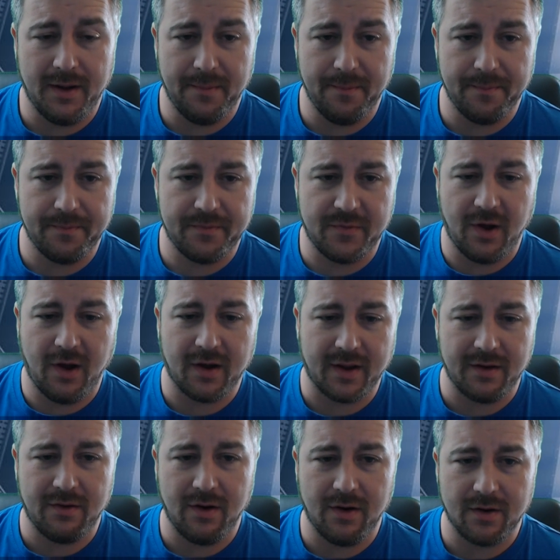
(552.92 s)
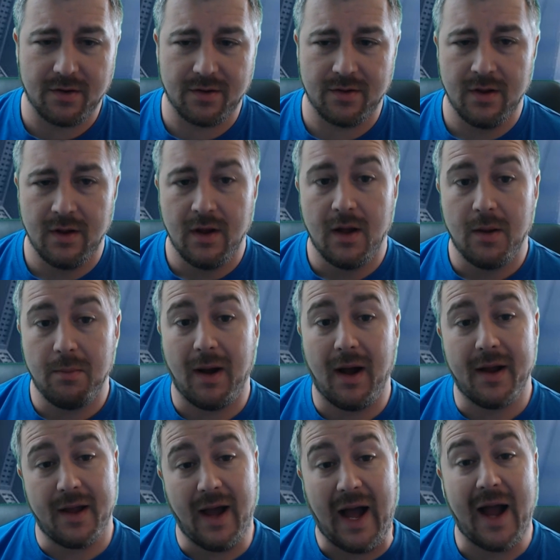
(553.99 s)
target locks by
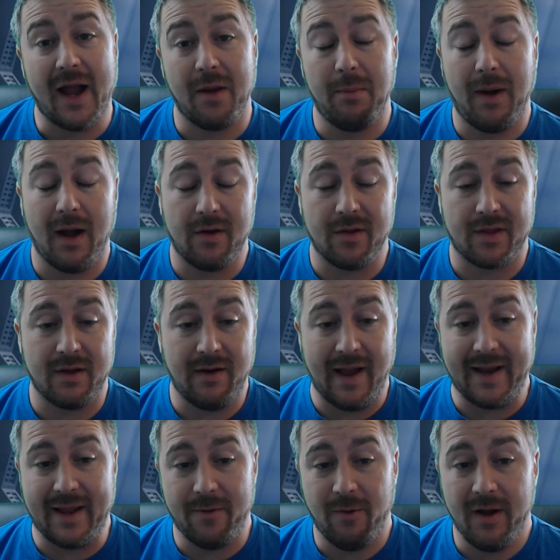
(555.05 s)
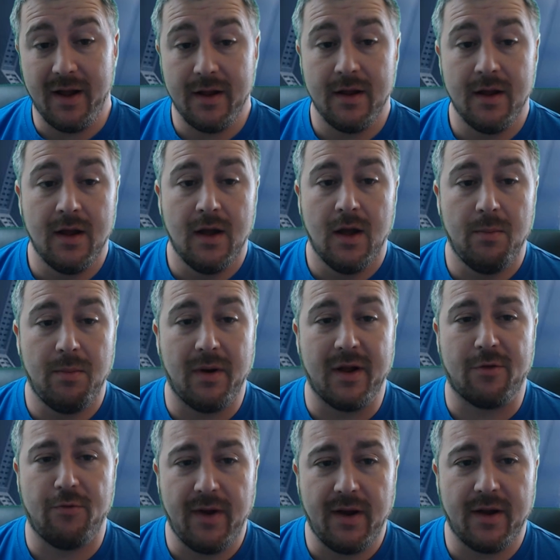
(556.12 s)
your higher pilot skill anyway, but it's
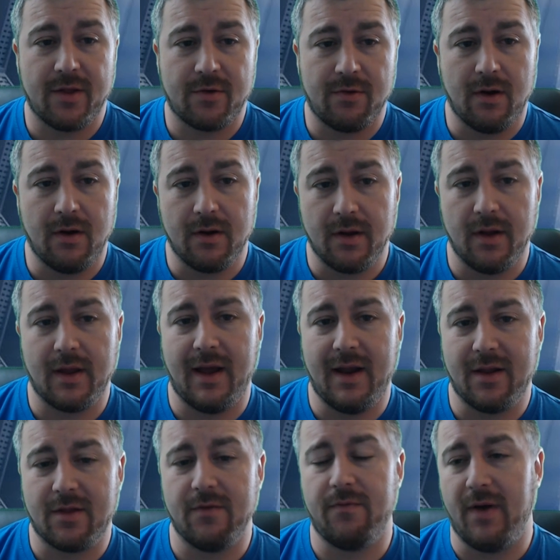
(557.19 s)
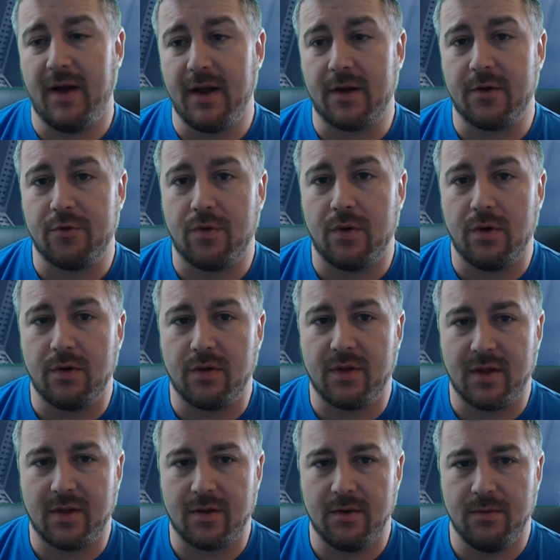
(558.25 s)
really strong against the fire control
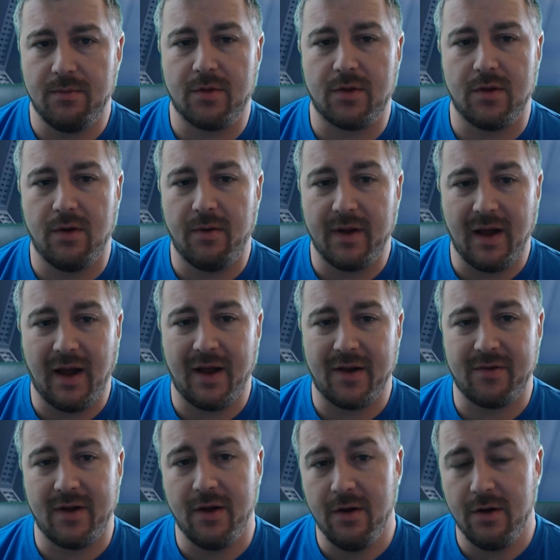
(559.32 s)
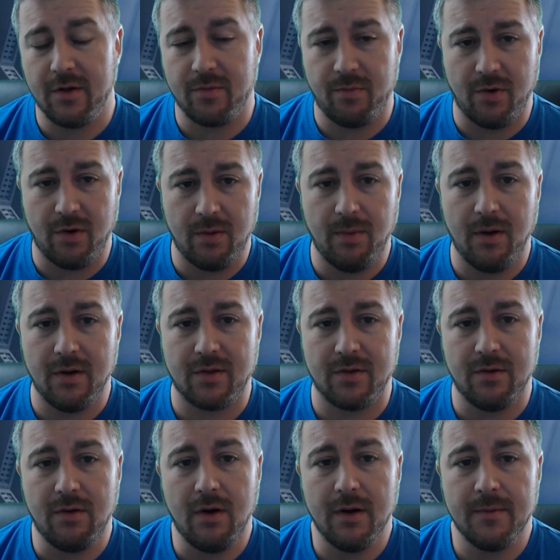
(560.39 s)
system, so it actually hurts Brobots a
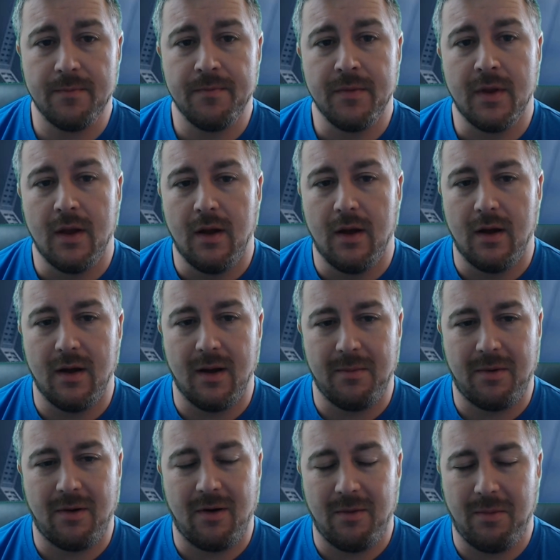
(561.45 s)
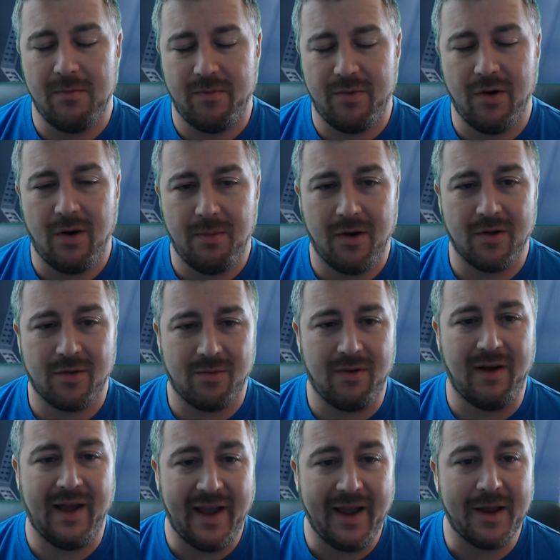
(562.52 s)
lot. Brobots will
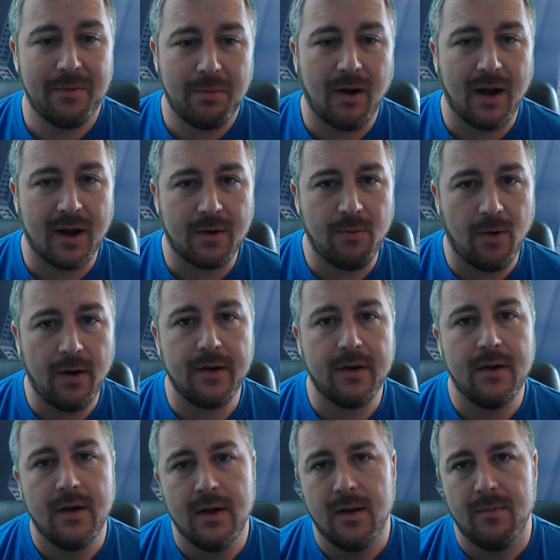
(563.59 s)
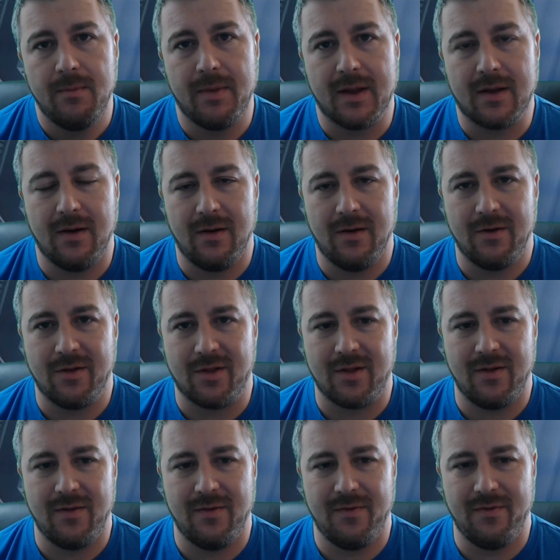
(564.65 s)
hate Black One because
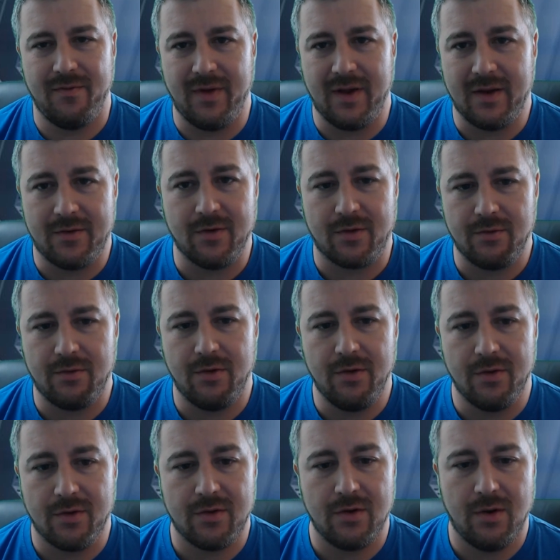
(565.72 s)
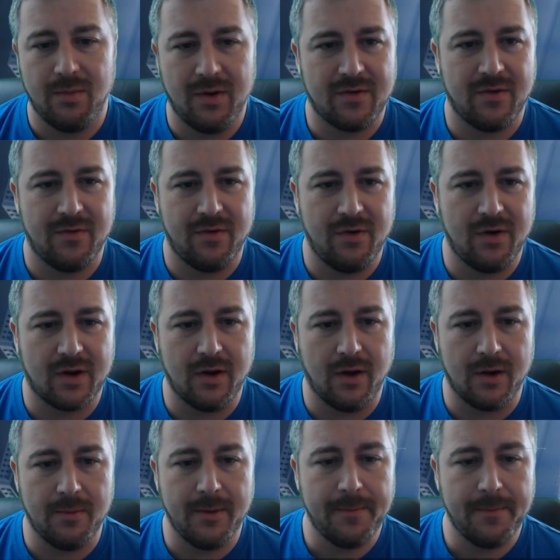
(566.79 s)
they just lose so much of her economy.